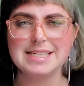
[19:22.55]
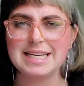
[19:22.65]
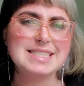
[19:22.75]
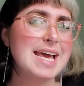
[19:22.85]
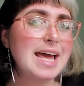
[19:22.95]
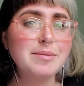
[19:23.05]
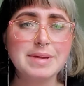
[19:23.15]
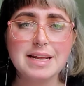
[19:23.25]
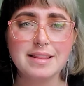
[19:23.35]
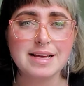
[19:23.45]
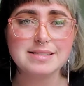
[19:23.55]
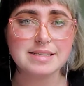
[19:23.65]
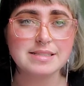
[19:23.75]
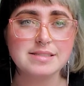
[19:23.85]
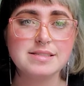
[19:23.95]
like 10-minute
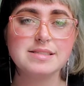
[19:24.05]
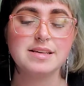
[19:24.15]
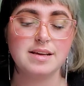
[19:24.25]
lessons.